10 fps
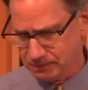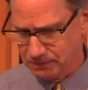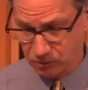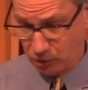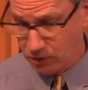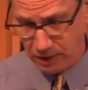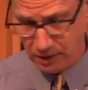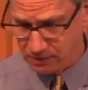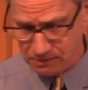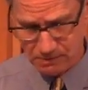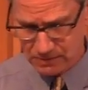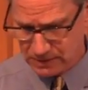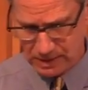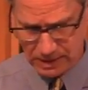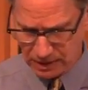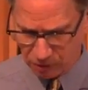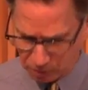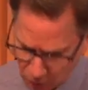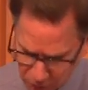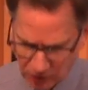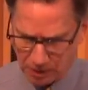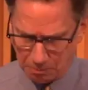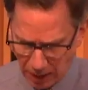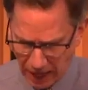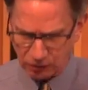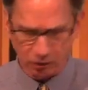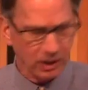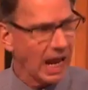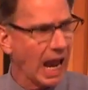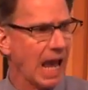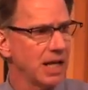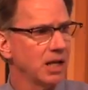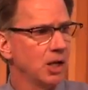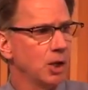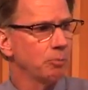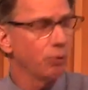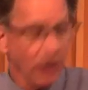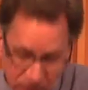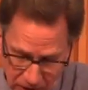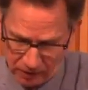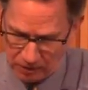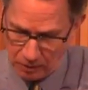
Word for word: It's all there. This move to compassion had precedence.